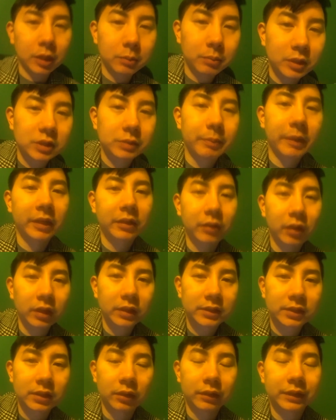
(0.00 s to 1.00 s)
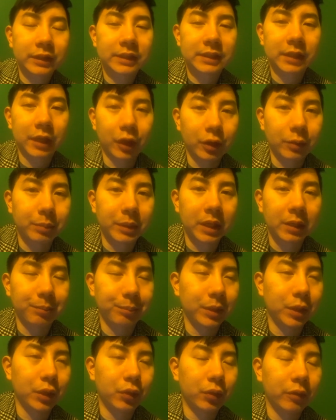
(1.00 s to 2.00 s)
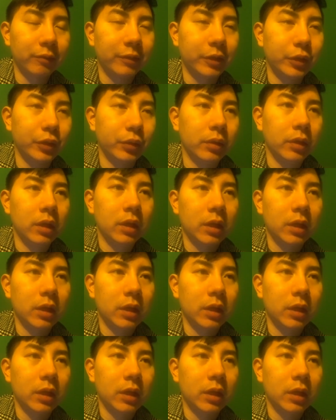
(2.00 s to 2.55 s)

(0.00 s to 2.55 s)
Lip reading: much my thoughts on this Airbnb review.